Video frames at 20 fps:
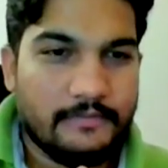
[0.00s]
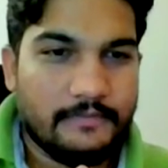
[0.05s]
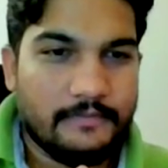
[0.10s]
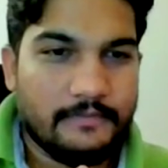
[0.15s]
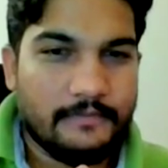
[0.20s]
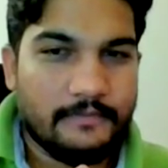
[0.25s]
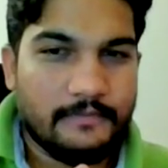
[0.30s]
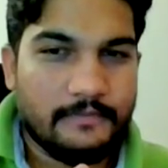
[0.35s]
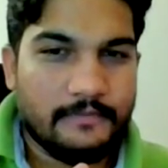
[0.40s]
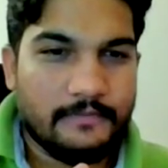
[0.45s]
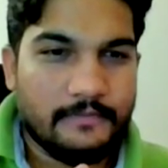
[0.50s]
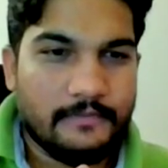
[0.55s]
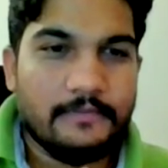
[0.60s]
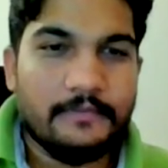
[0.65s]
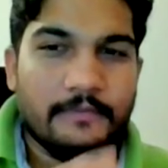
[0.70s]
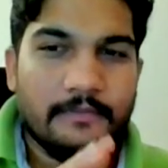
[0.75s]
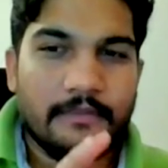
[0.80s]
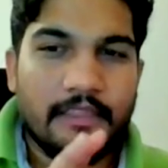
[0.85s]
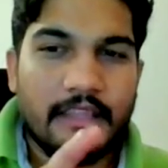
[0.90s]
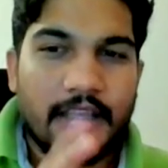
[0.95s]
Right.
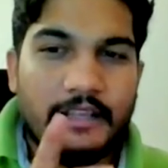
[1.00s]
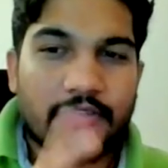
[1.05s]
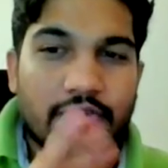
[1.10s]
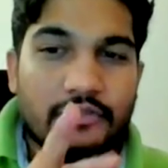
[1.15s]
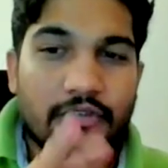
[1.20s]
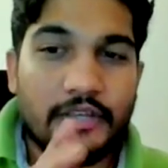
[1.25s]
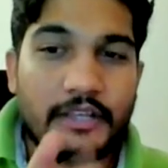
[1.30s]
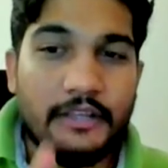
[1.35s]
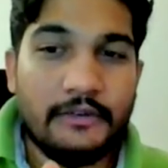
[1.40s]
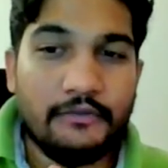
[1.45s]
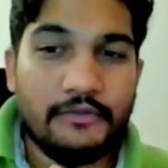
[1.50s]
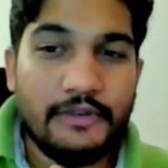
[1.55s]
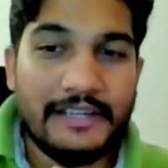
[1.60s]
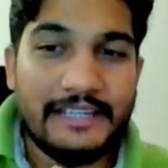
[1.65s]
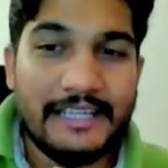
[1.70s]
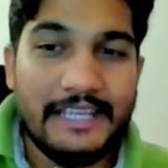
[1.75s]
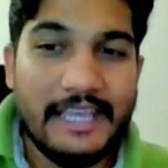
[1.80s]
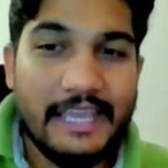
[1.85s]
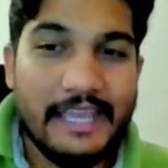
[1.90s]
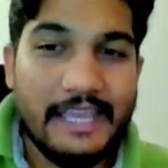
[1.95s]
So in
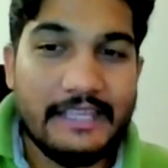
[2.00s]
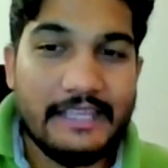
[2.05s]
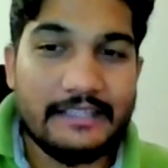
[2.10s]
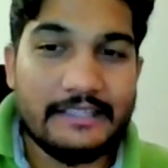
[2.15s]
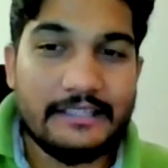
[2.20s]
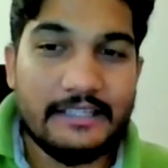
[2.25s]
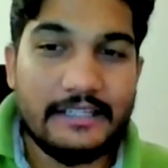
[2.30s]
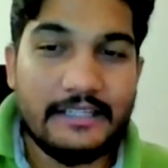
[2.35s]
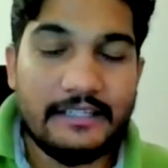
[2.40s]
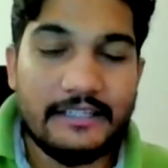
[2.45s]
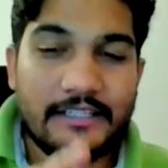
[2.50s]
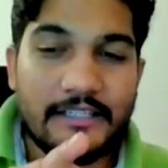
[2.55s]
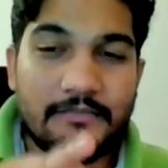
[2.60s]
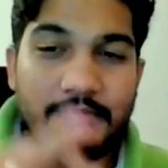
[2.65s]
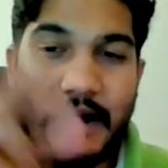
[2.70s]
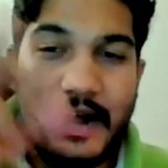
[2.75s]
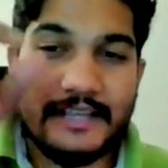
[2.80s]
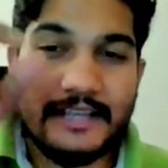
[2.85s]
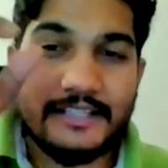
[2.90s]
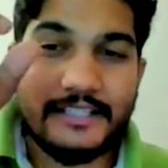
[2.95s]
one case, it is
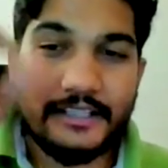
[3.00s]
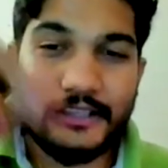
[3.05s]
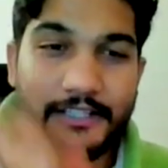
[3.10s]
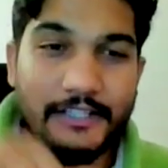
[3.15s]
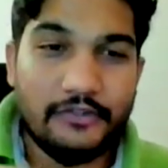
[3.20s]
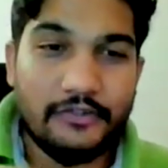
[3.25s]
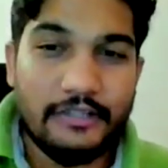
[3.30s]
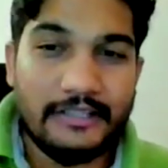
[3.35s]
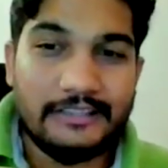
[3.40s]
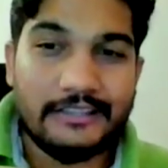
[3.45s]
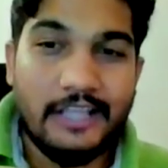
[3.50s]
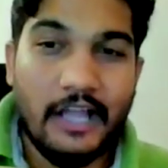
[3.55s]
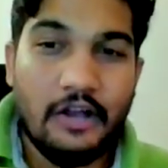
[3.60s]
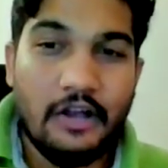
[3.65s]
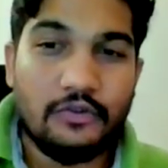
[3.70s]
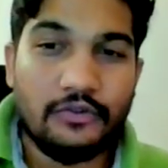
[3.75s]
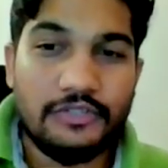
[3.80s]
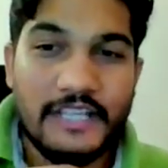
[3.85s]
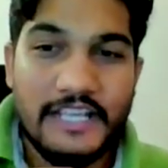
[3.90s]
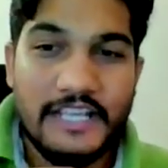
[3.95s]
Mars in the 12th
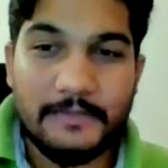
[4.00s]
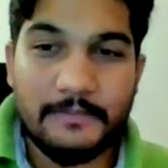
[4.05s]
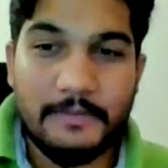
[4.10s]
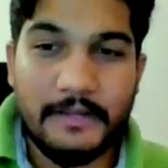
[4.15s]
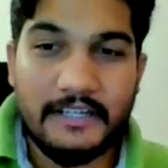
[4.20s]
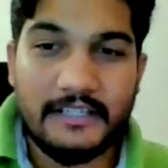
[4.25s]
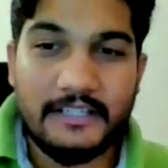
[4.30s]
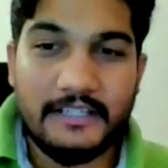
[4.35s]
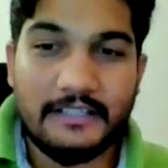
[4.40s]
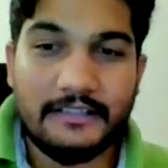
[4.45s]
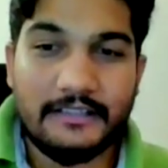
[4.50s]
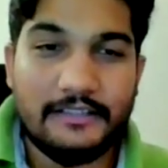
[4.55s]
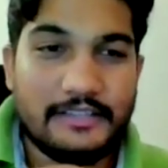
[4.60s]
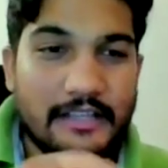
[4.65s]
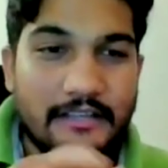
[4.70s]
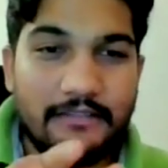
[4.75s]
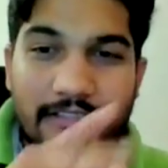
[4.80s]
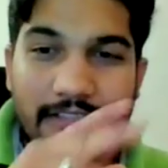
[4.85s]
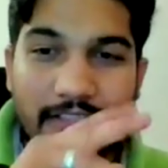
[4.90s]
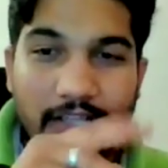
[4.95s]
house aspecting the
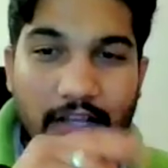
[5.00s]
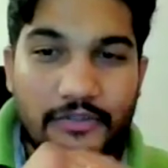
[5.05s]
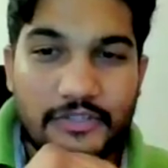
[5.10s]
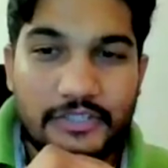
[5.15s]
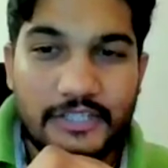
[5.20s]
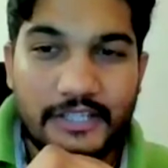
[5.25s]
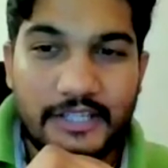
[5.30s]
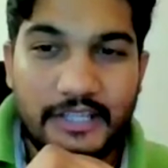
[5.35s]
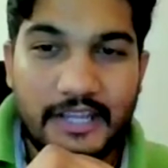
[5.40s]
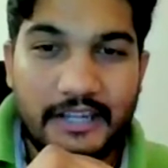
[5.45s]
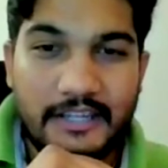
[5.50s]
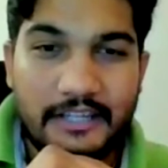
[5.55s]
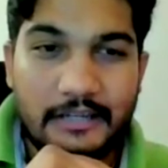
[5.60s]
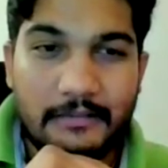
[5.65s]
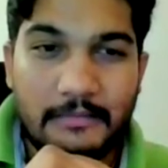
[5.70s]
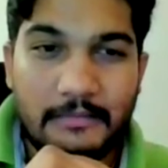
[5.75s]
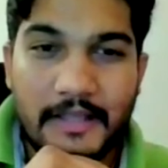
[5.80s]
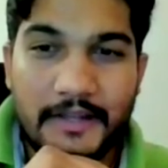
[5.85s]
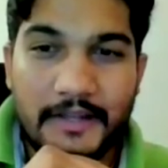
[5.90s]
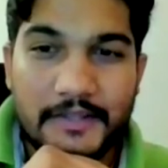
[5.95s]
7th house
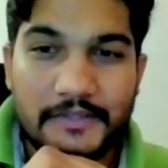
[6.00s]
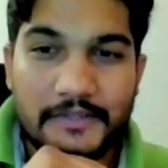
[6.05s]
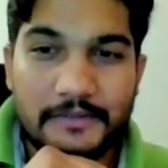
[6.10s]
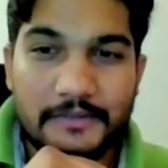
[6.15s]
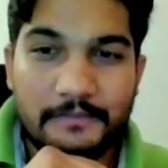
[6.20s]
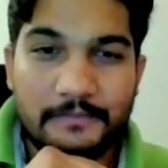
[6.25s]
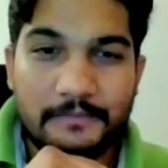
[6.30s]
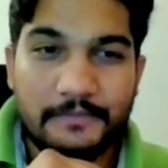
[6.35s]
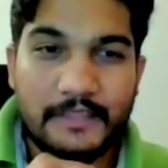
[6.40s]
indicating marriage.